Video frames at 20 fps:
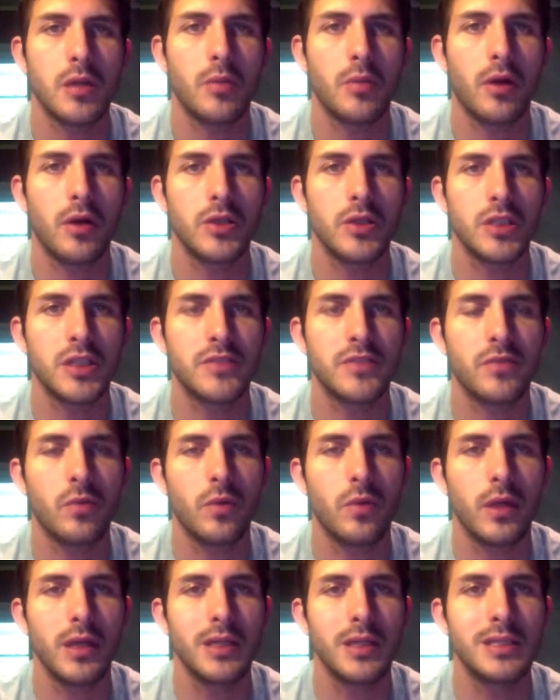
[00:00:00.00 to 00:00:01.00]
apologize for
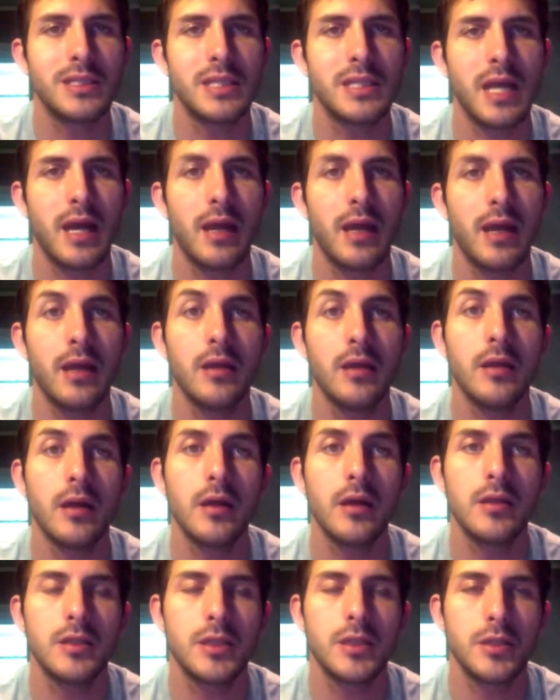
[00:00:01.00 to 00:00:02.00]
what he had said and
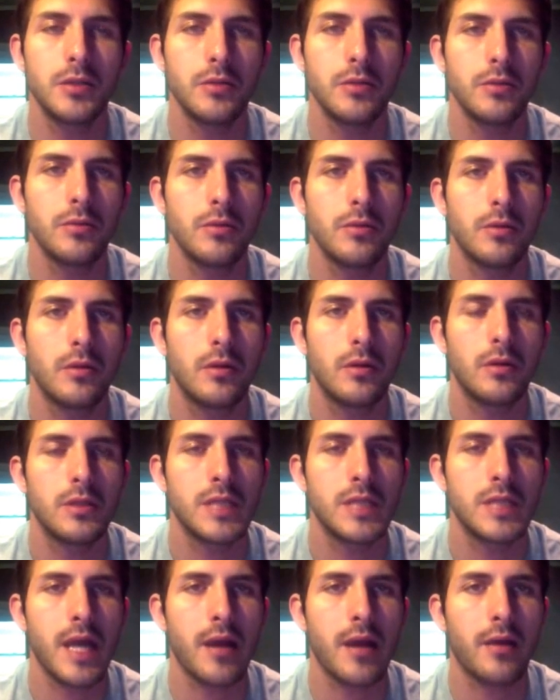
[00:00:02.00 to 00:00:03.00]
done to
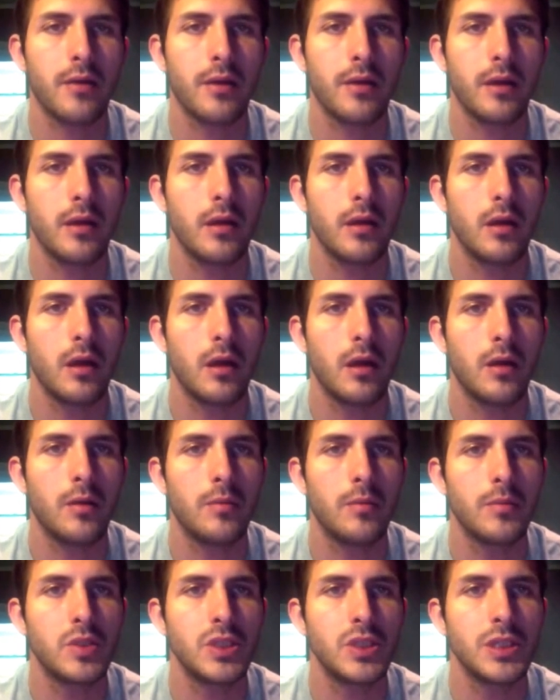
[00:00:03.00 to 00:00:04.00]
Zachary.
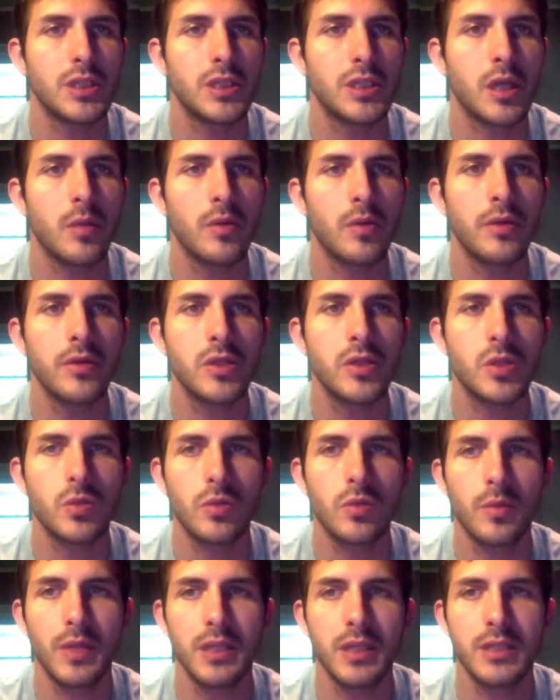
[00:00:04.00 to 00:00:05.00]
She is coming to the
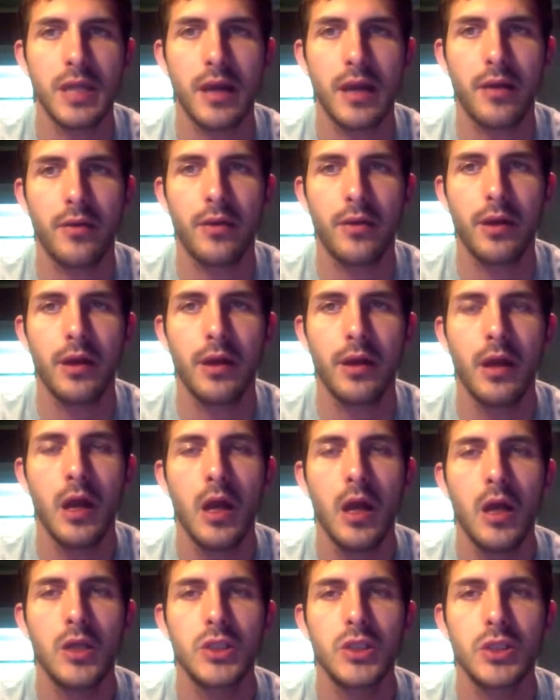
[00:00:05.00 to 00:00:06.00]
school to meet Zachary.
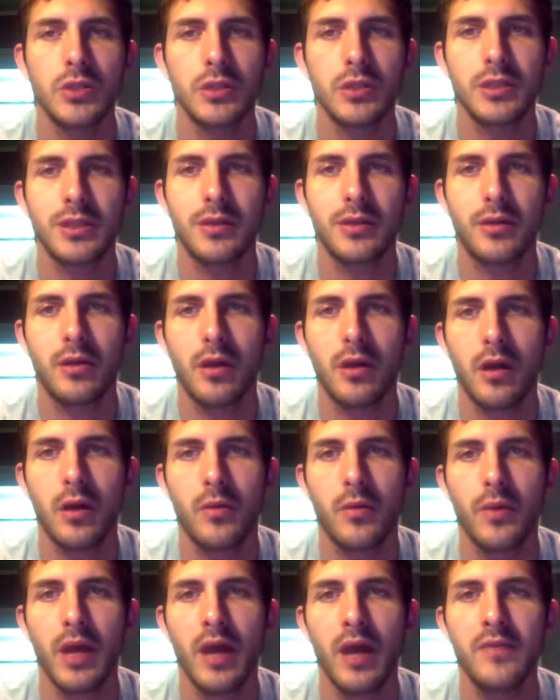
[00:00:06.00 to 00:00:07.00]
She looks at the
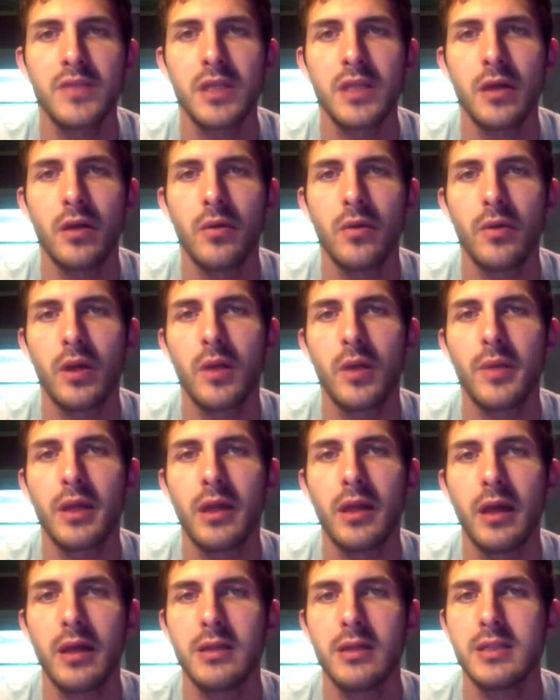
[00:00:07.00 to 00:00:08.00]
clock. We have to go. We're going to be
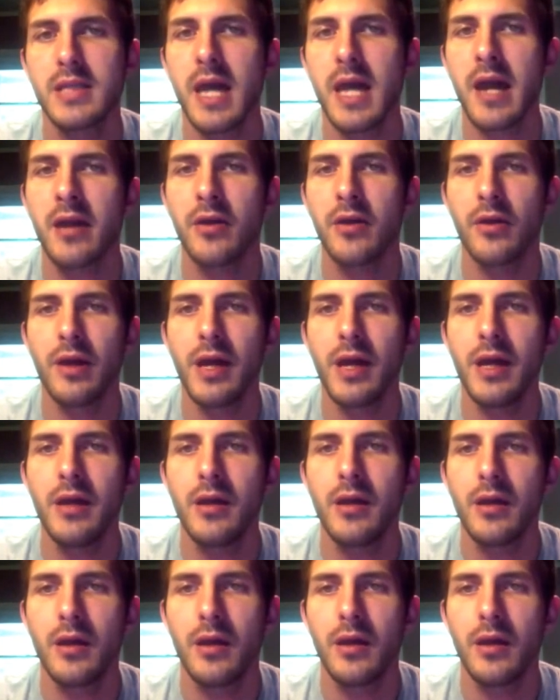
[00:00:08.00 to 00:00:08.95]
late. Zachary!